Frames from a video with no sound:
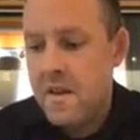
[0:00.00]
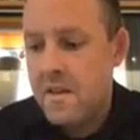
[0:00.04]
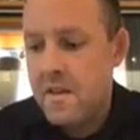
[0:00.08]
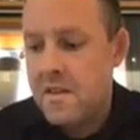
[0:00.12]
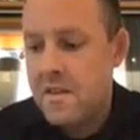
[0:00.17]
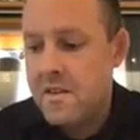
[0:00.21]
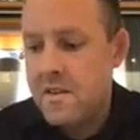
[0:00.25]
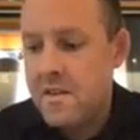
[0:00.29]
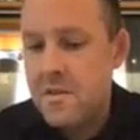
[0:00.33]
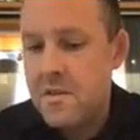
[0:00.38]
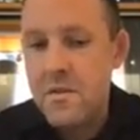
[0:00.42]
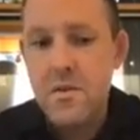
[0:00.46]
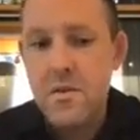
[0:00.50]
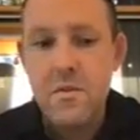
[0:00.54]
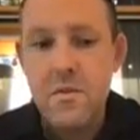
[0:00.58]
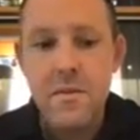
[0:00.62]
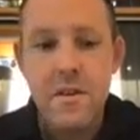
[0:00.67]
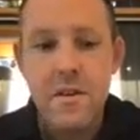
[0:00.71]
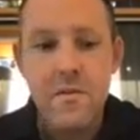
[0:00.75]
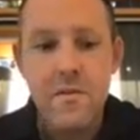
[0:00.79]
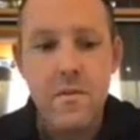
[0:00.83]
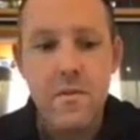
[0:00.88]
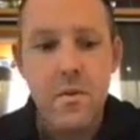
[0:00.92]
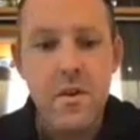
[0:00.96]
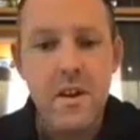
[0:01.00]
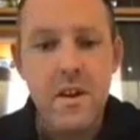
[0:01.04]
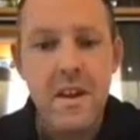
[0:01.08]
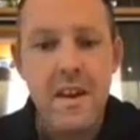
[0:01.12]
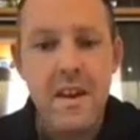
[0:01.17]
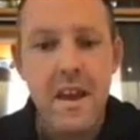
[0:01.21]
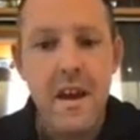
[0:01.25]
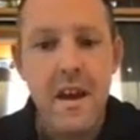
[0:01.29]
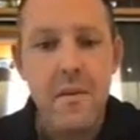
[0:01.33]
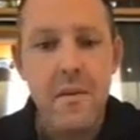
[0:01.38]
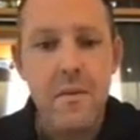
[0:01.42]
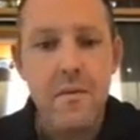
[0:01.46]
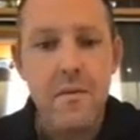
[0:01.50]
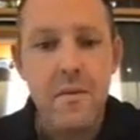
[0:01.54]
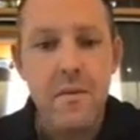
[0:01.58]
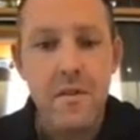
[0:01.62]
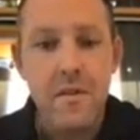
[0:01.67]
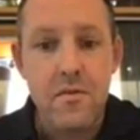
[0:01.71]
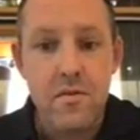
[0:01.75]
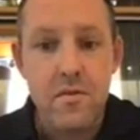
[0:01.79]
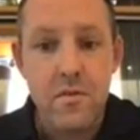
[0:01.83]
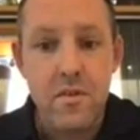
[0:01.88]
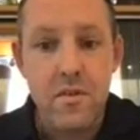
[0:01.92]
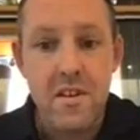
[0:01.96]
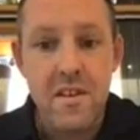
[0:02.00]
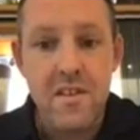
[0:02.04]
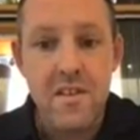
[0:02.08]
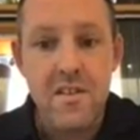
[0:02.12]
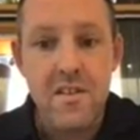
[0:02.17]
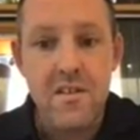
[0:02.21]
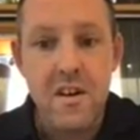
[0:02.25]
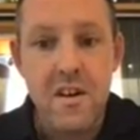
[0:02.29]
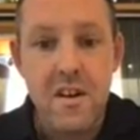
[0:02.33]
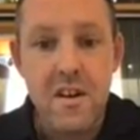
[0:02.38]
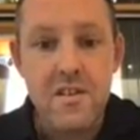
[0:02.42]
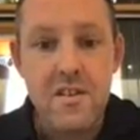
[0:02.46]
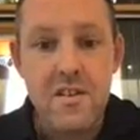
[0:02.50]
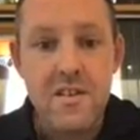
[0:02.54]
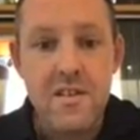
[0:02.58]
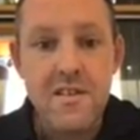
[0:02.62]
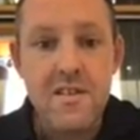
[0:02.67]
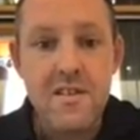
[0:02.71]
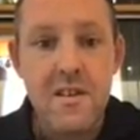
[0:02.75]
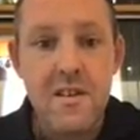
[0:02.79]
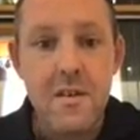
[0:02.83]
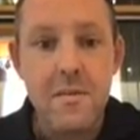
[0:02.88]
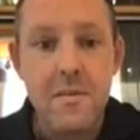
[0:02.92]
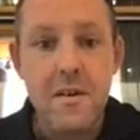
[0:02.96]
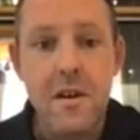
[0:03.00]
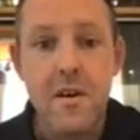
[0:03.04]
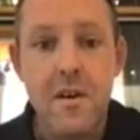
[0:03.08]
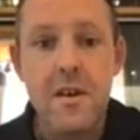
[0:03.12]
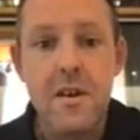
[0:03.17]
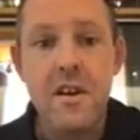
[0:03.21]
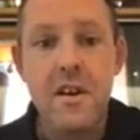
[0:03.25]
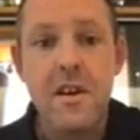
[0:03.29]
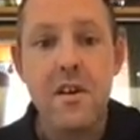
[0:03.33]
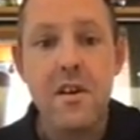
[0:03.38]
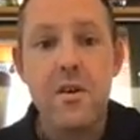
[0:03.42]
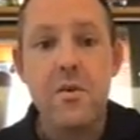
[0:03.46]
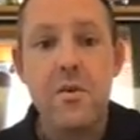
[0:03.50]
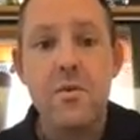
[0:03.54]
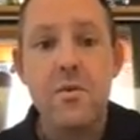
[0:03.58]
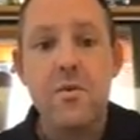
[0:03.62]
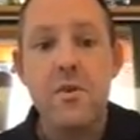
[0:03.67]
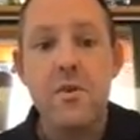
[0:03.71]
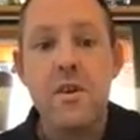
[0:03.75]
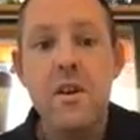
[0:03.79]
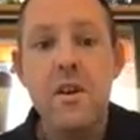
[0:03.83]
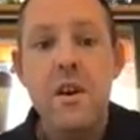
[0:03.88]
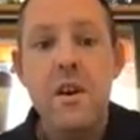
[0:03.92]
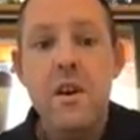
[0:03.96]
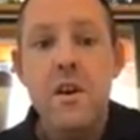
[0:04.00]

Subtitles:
there's a little bit of working out when we draw these structures, so I'm going to go through